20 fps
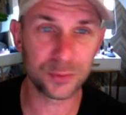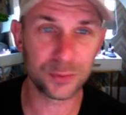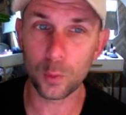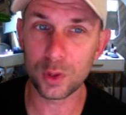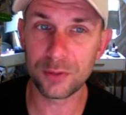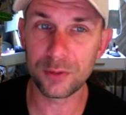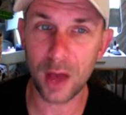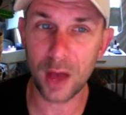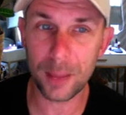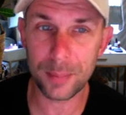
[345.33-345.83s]

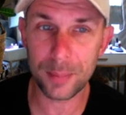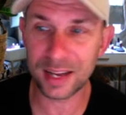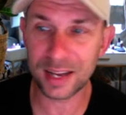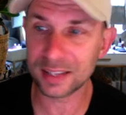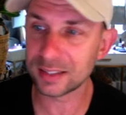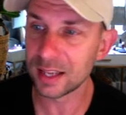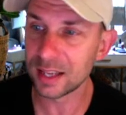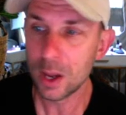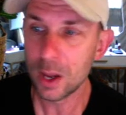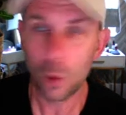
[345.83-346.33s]
45
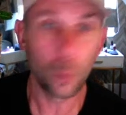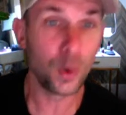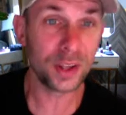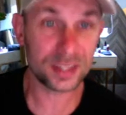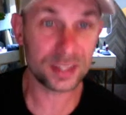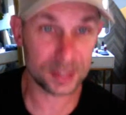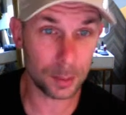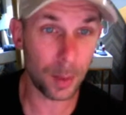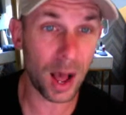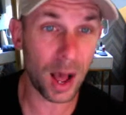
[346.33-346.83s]
minutes
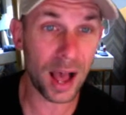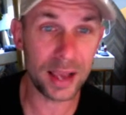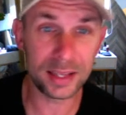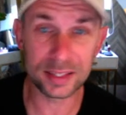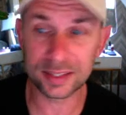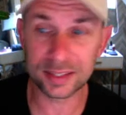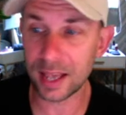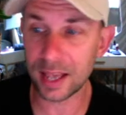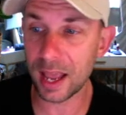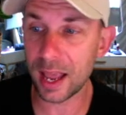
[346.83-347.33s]
with some ice